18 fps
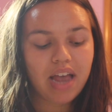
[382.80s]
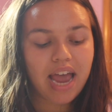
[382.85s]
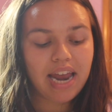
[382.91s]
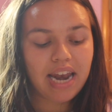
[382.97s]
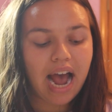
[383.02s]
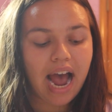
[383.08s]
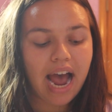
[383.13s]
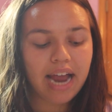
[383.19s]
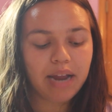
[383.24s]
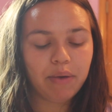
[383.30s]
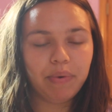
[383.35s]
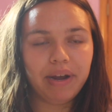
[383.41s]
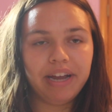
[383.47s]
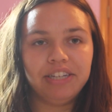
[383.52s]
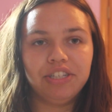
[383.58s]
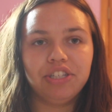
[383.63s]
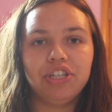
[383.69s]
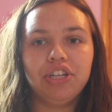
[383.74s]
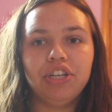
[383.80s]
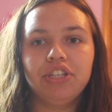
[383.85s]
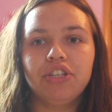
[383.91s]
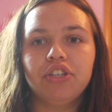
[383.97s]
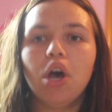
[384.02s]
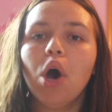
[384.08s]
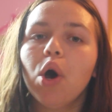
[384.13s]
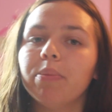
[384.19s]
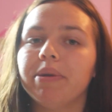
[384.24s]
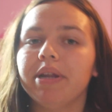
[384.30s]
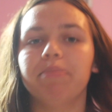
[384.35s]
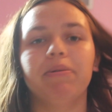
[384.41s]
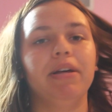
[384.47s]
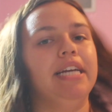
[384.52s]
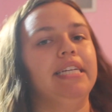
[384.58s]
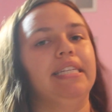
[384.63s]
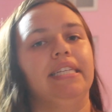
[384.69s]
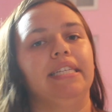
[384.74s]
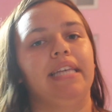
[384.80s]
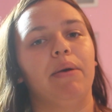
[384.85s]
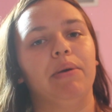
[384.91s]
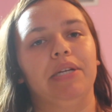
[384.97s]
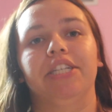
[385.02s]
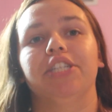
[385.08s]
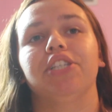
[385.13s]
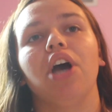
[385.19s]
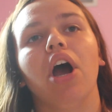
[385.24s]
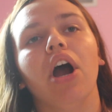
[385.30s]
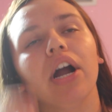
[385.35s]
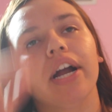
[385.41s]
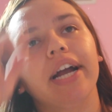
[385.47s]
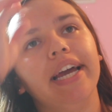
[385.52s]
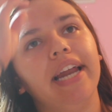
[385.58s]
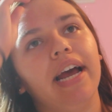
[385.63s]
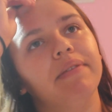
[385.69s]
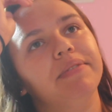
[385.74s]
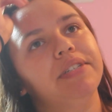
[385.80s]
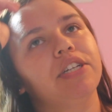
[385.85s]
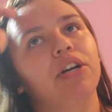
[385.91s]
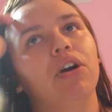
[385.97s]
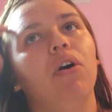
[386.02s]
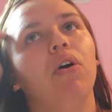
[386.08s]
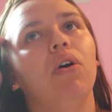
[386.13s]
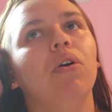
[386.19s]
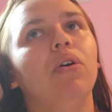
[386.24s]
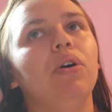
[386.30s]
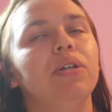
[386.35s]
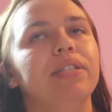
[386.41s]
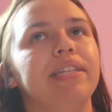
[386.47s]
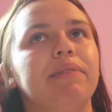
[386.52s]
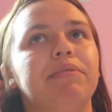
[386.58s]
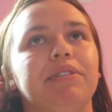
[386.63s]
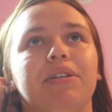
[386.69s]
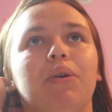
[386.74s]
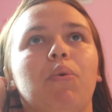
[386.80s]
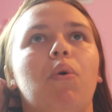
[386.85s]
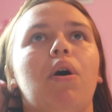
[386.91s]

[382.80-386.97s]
And I went so many places. I went to Target, I went to Kohl's, I went to